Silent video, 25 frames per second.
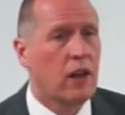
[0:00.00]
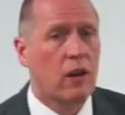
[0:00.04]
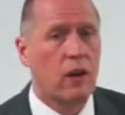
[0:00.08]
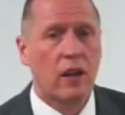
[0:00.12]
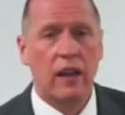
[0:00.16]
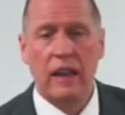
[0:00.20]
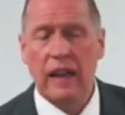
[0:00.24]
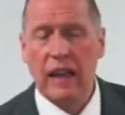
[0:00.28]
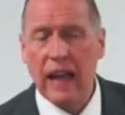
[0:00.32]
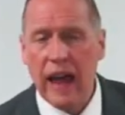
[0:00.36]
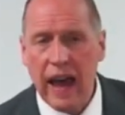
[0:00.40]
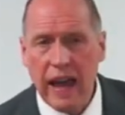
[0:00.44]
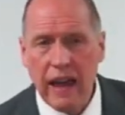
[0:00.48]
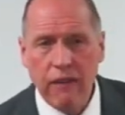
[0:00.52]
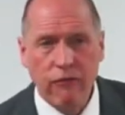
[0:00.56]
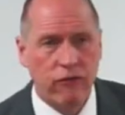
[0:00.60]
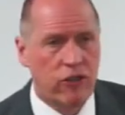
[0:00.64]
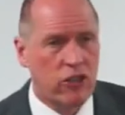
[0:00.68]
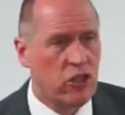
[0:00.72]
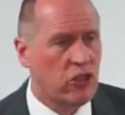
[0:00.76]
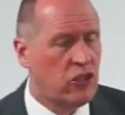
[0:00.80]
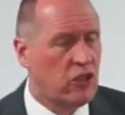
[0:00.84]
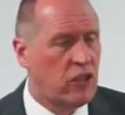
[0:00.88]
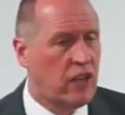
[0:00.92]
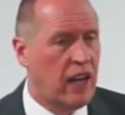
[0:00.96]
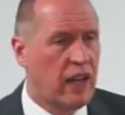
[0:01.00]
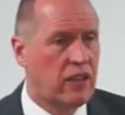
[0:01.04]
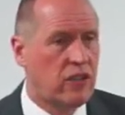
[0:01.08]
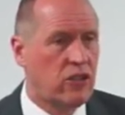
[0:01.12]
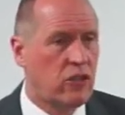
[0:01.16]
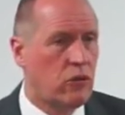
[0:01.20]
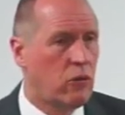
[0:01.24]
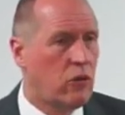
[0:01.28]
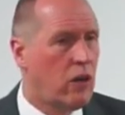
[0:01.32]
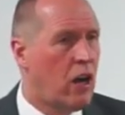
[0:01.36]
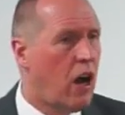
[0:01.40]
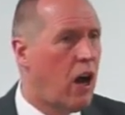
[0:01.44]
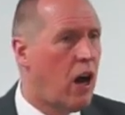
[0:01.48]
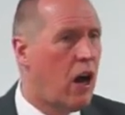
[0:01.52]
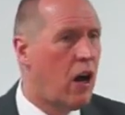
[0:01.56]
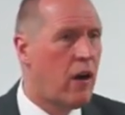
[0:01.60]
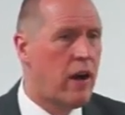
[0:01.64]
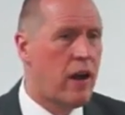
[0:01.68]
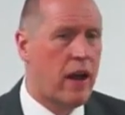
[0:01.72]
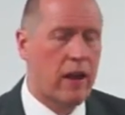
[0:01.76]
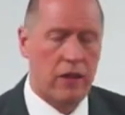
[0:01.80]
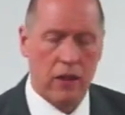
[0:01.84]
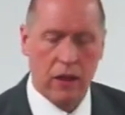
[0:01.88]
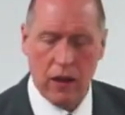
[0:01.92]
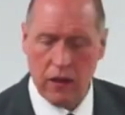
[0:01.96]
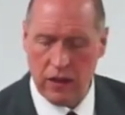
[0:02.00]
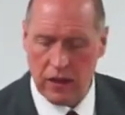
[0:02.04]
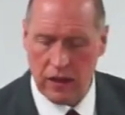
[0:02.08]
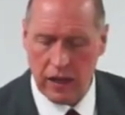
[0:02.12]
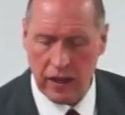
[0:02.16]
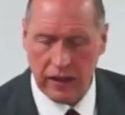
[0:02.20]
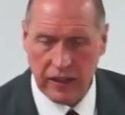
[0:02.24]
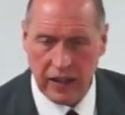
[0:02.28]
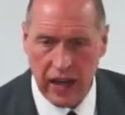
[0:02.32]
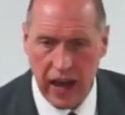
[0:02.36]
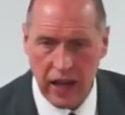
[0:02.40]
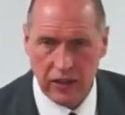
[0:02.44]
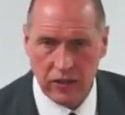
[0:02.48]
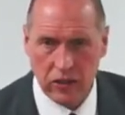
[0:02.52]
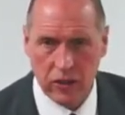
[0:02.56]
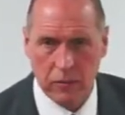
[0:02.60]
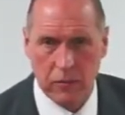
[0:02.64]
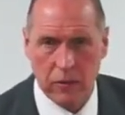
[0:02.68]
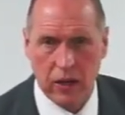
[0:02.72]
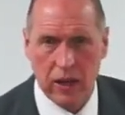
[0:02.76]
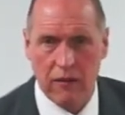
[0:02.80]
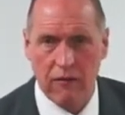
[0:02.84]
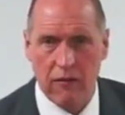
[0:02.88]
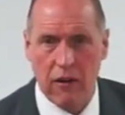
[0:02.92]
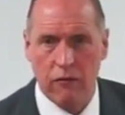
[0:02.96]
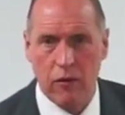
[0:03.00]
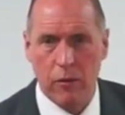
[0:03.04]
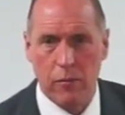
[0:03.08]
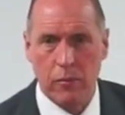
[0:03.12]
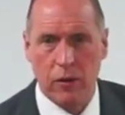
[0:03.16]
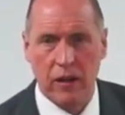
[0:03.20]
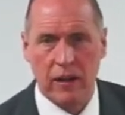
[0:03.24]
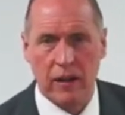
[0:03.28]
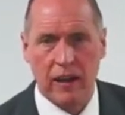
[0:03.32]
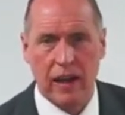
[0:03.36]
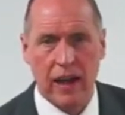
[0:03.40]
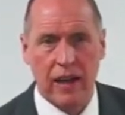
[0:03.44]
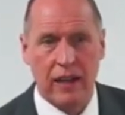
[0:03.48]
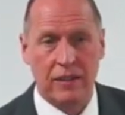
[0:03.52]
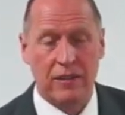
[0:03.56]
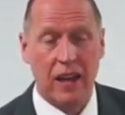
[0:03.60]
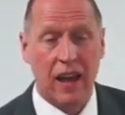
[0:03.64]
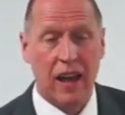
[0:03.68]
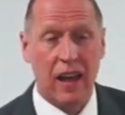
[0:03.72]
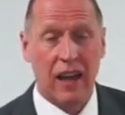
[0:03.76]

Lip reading: Life just gets, the testimony of everybody today is